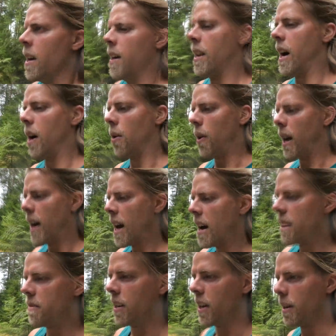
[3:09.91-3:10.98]
Now, I
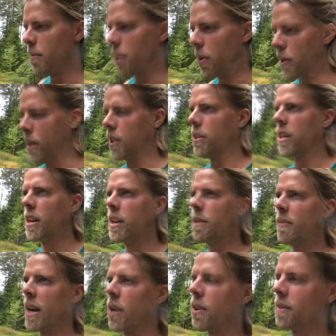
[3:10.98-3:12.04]
have modeled
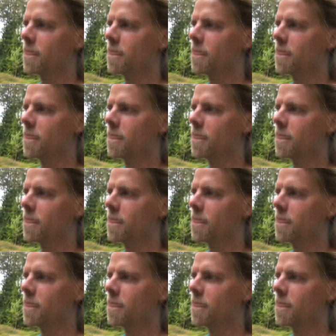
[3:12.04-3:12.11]
my